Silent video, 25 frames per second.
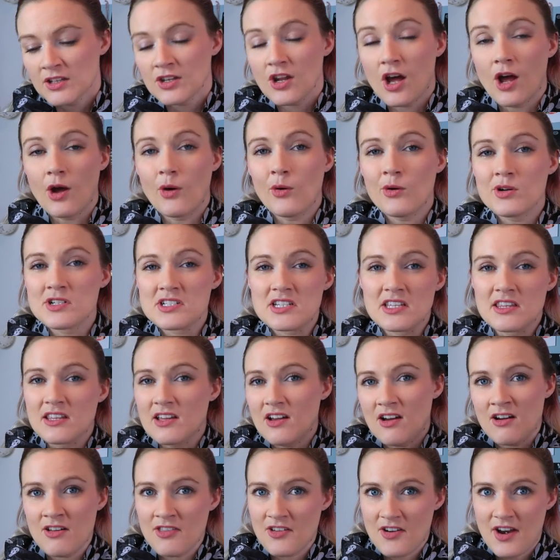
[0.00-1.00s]
Now on to
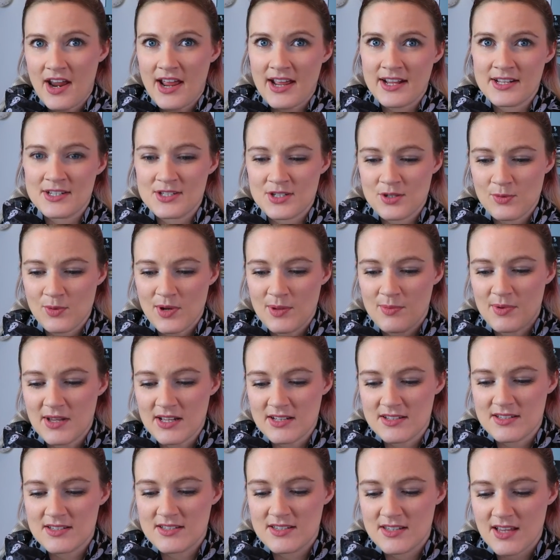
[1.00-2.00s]
the other extra wee
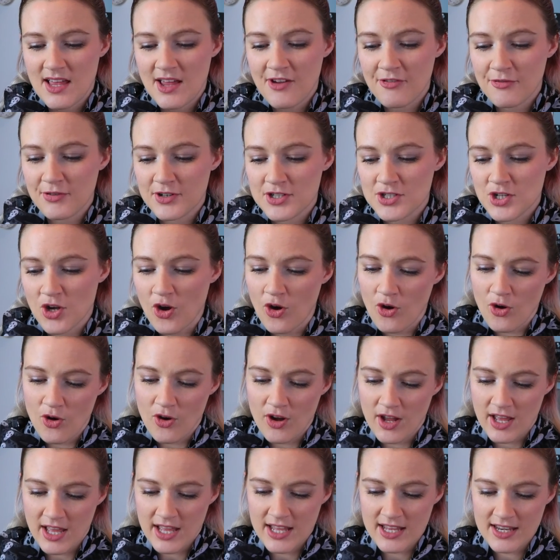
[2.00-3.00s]
bits. If we're
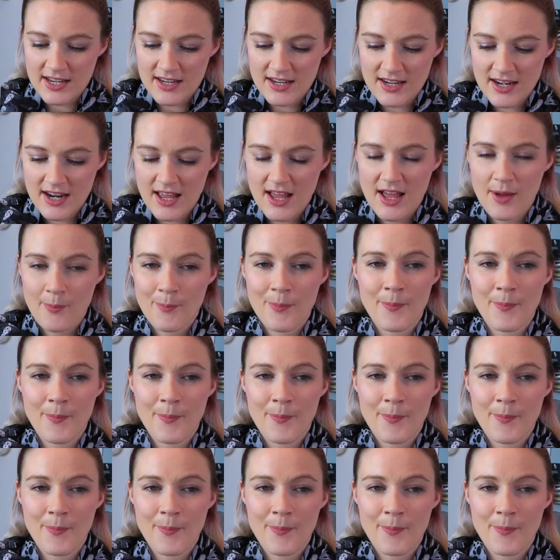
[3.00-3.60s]
talking